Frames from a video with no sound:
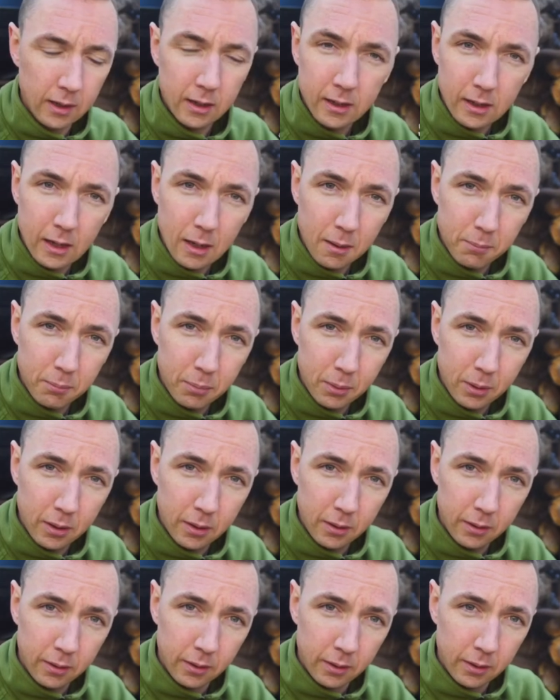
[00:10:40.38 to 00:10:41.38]
clamp
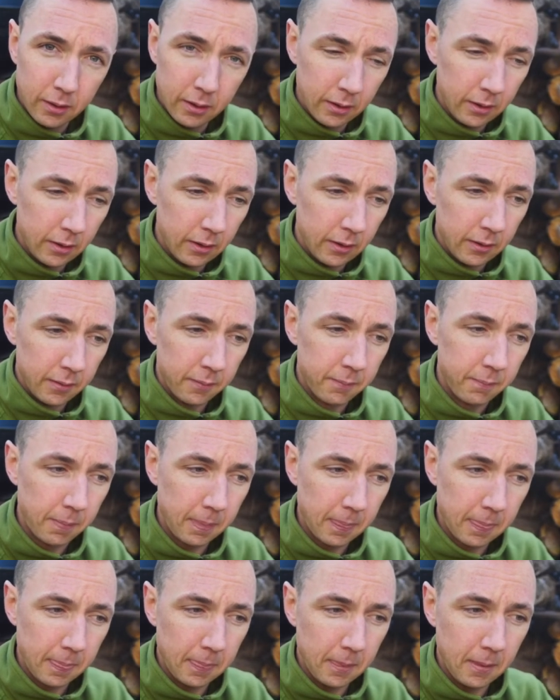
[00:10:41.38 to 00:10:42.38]
it,
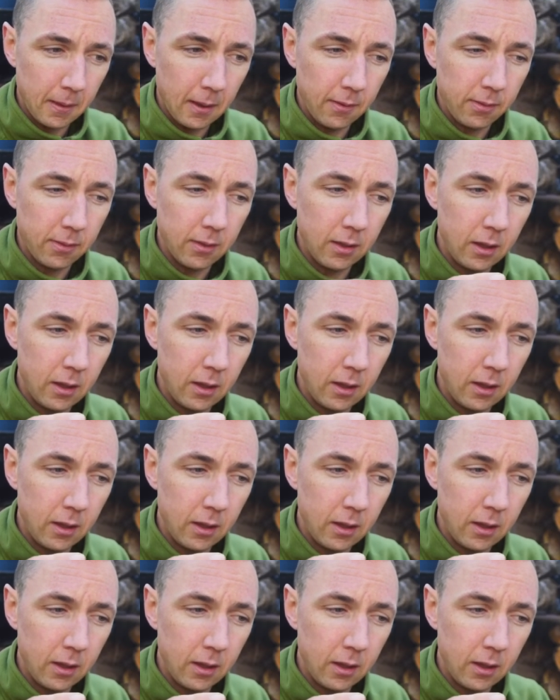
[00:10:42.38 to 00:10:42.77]
and